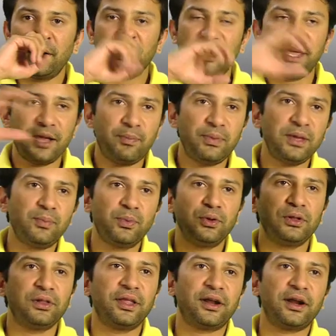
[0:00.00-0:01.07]
gay
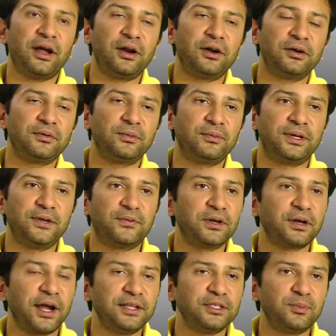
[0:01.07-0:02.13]
people, there are
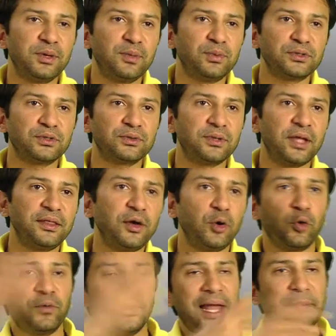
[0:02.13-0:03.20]
different kinds of people, so, and there are
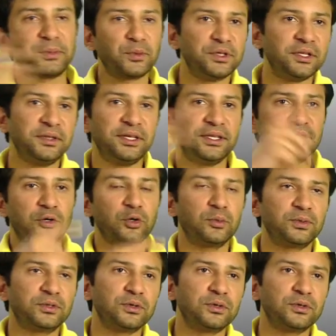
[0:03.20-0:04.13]
overlaps within these groups.